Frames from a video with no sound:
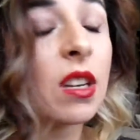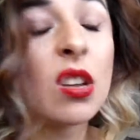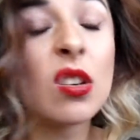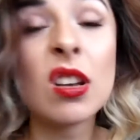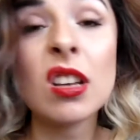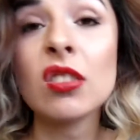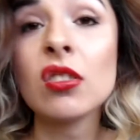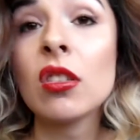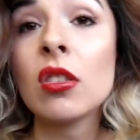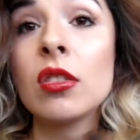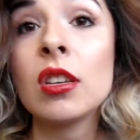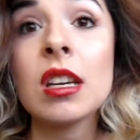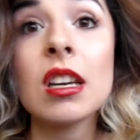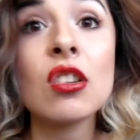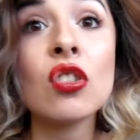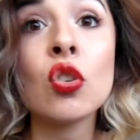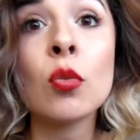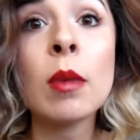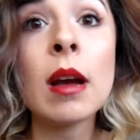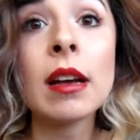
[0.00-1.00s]
You can talk, you can
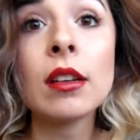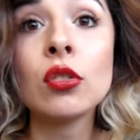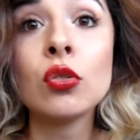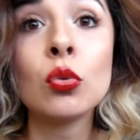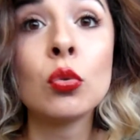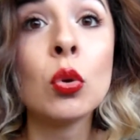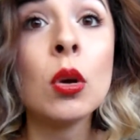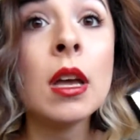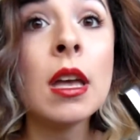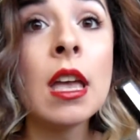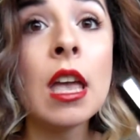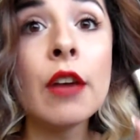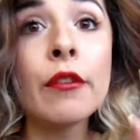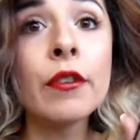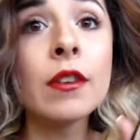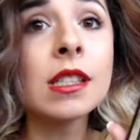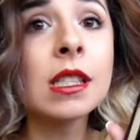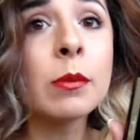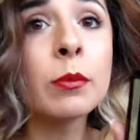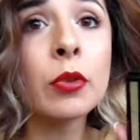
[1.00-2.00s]
go back to a
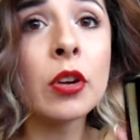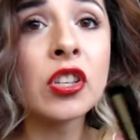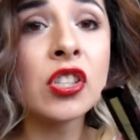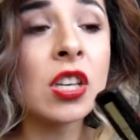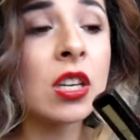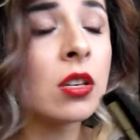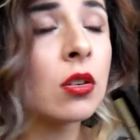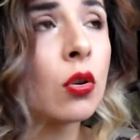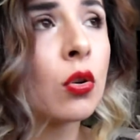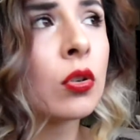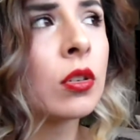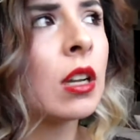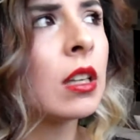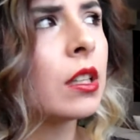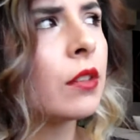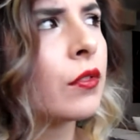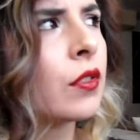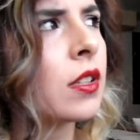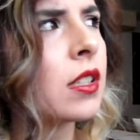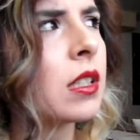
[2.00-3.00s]
first impression or not
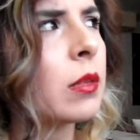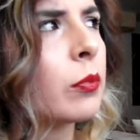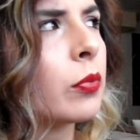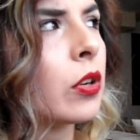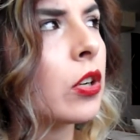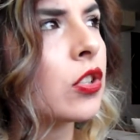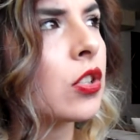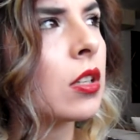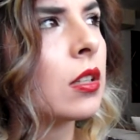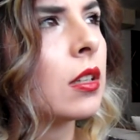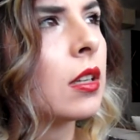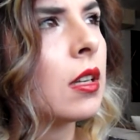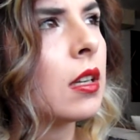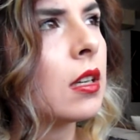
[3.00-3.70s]
a first impression.